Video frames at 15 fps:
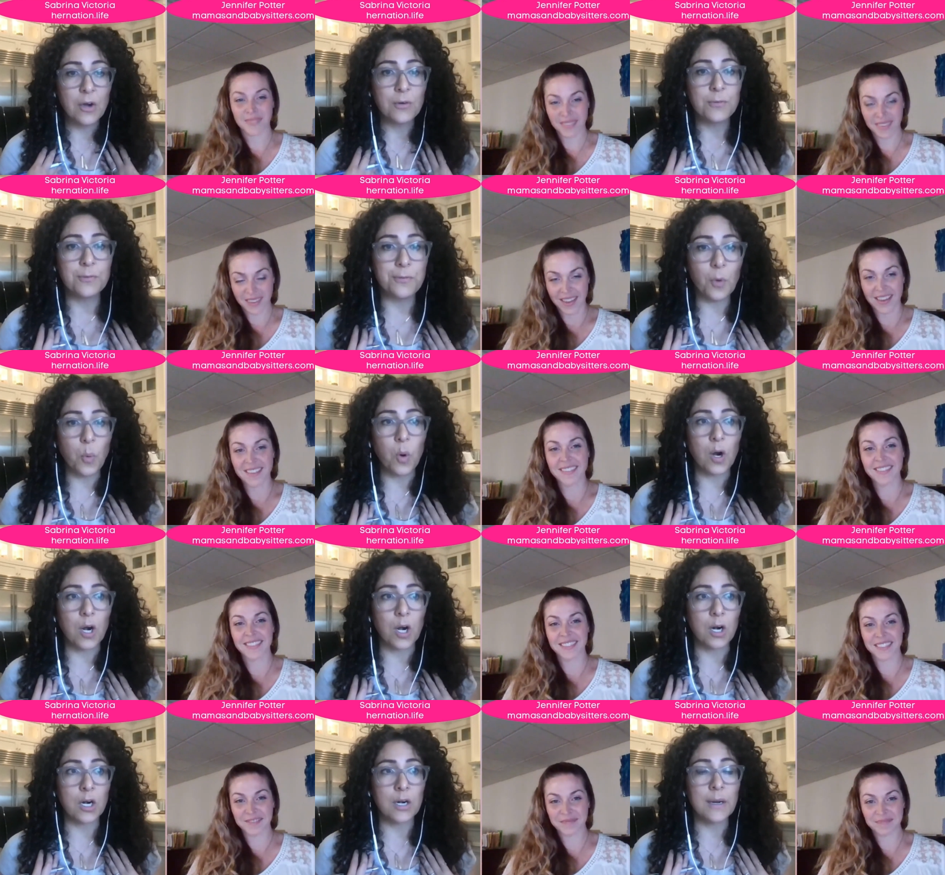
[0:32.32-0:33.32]

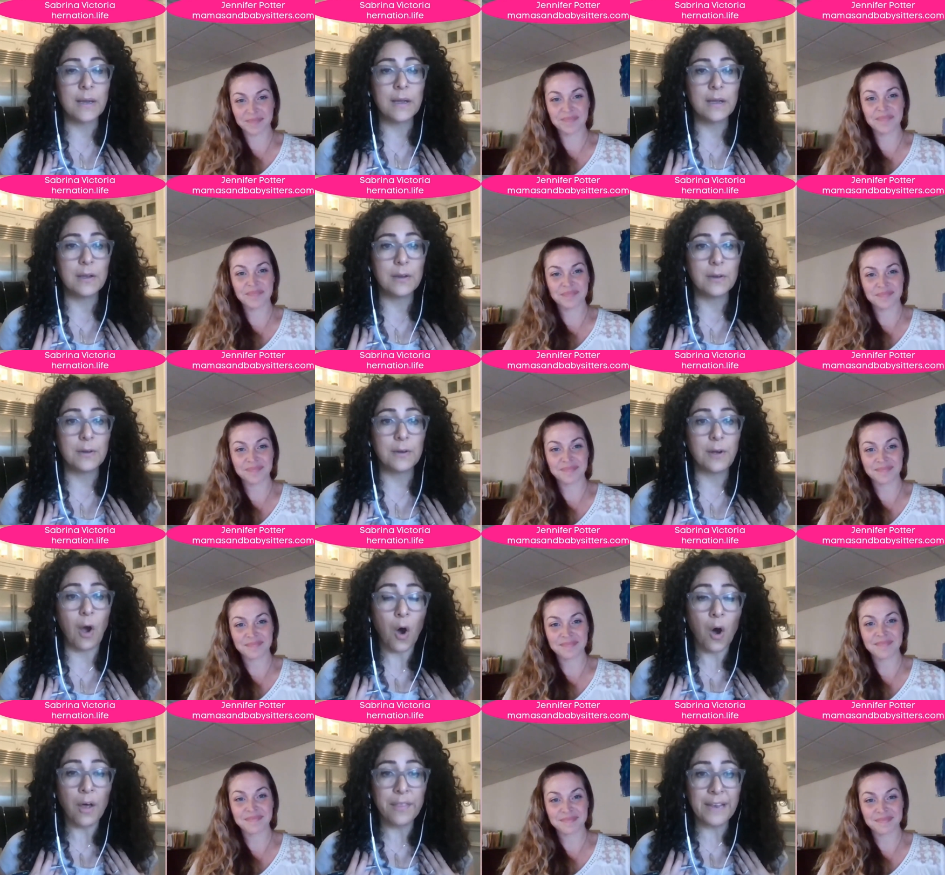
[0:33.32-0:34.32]
Speaker 1: for
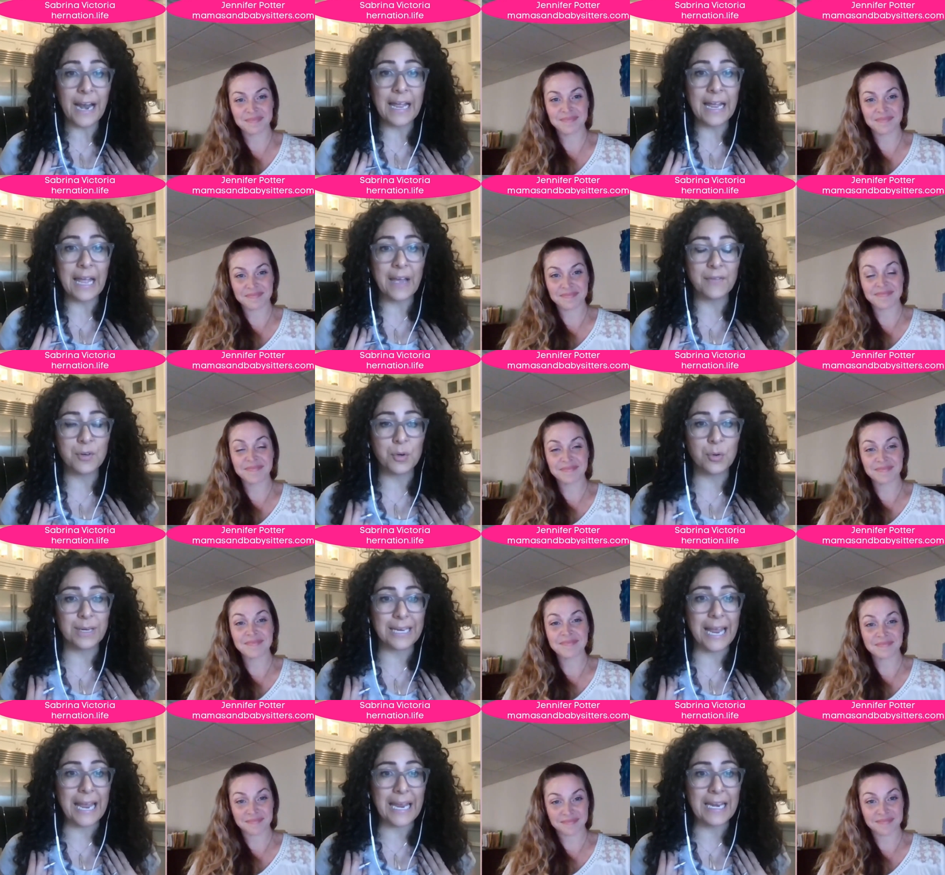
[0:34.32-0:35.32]
all that I have
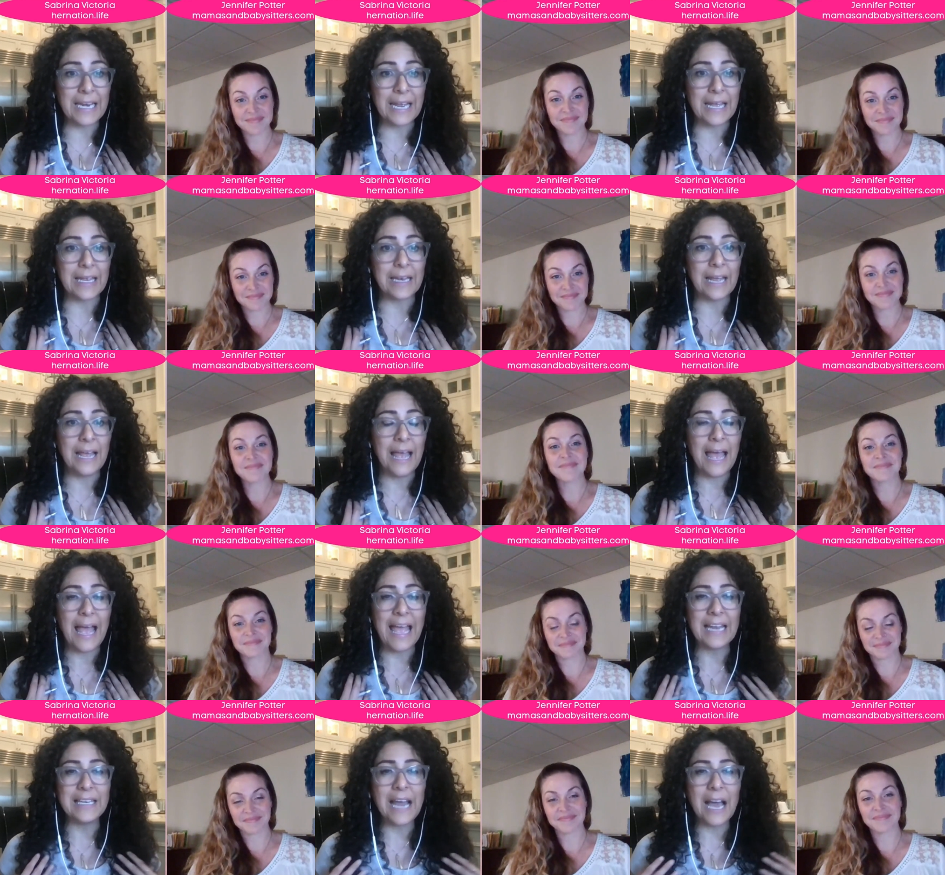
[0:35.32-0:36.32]
created,
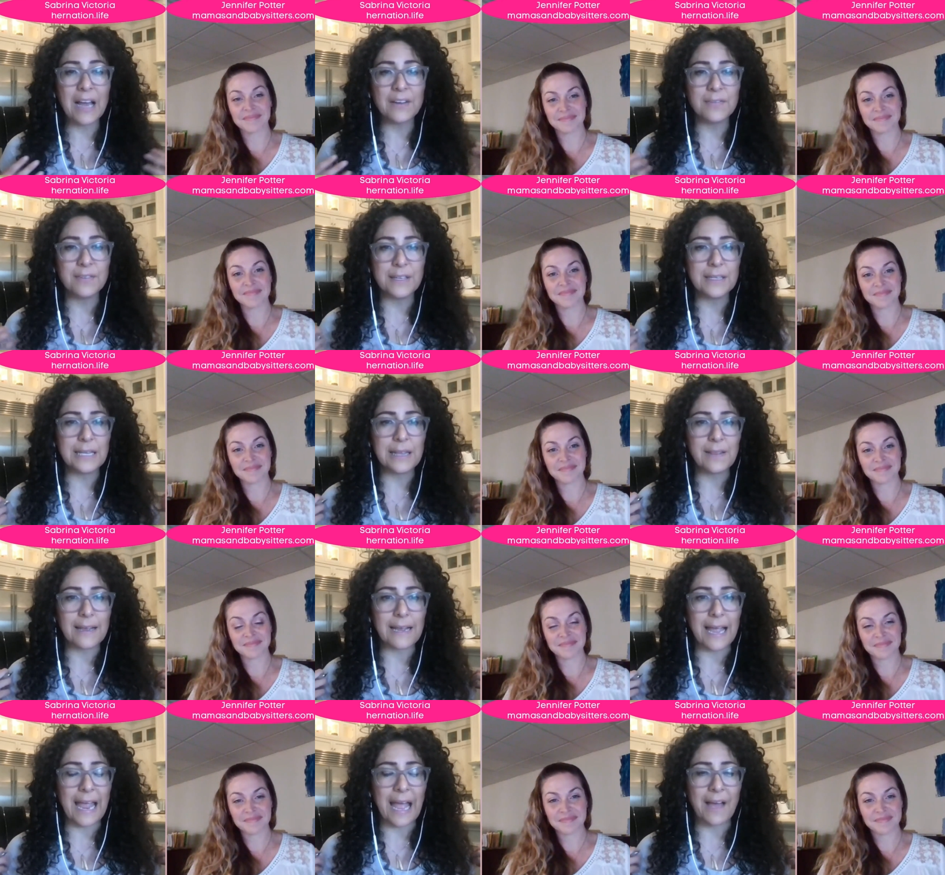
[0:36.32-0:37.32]
and not feeling
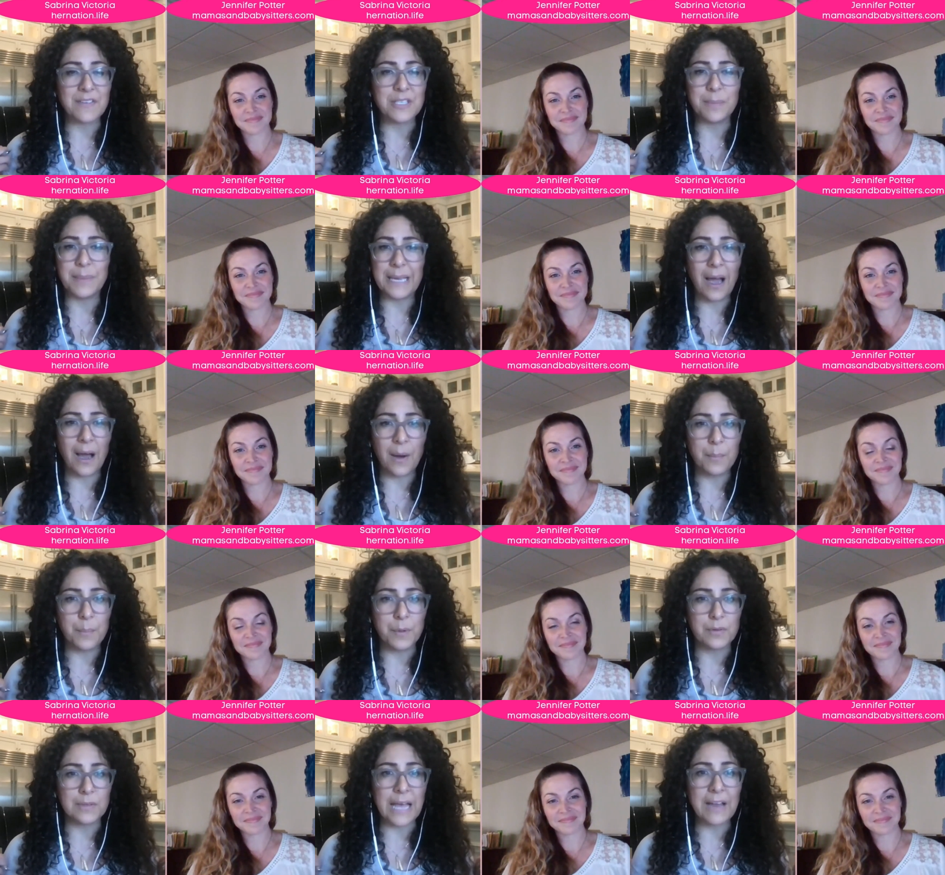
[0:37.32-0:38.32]
like I have to be
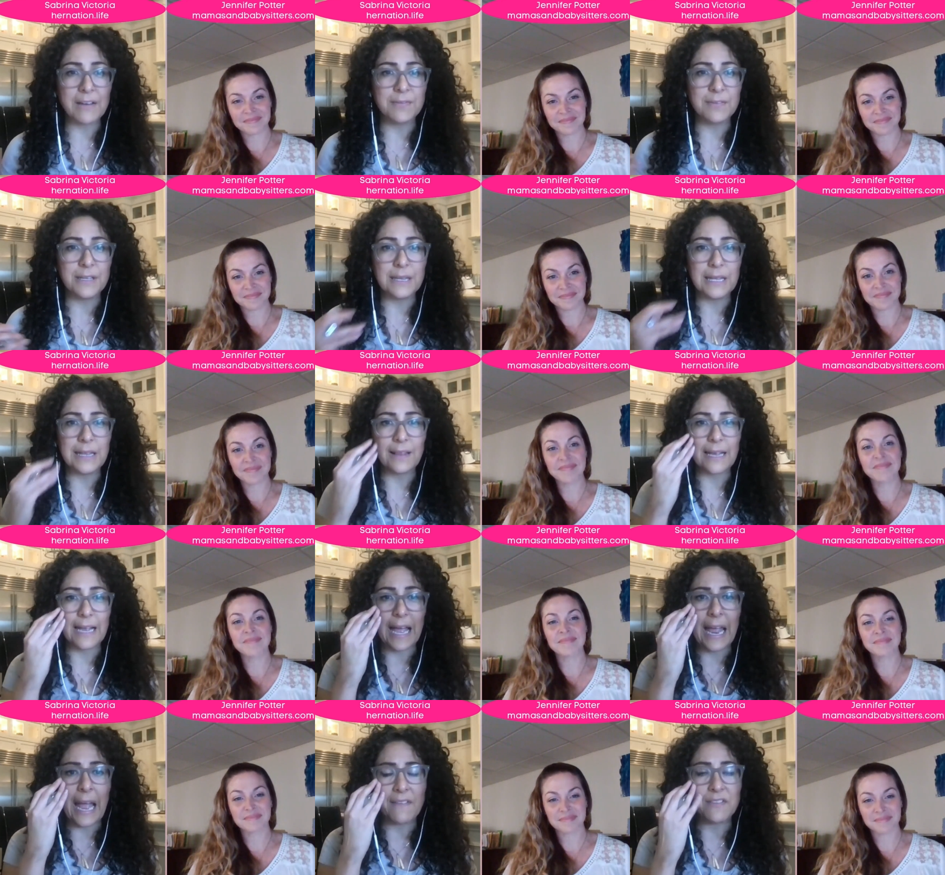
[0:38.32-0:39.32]
humble, not feeling like
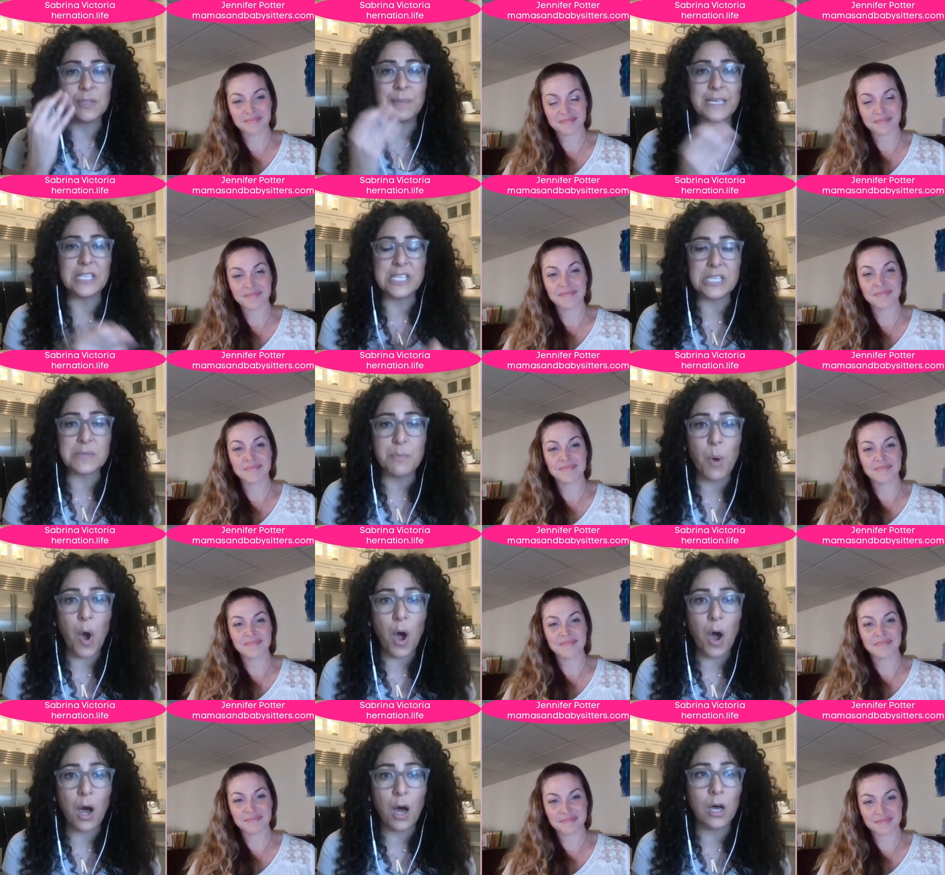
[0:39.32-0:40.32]
I have to be
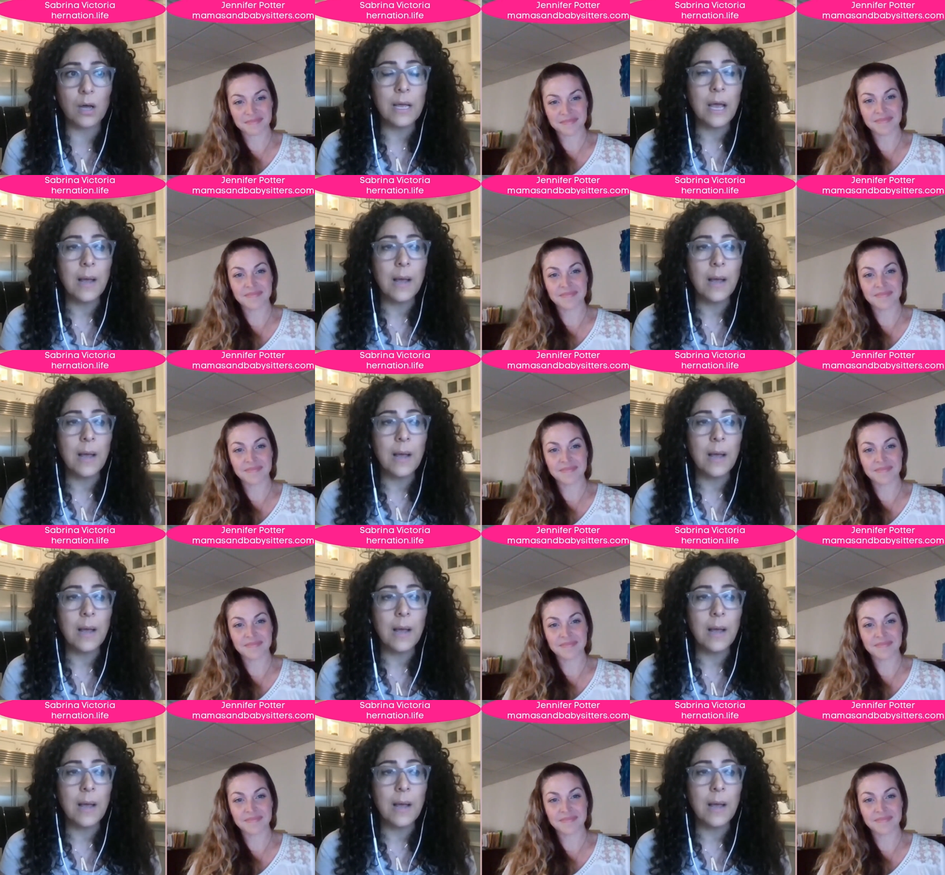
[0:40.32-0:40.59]
small,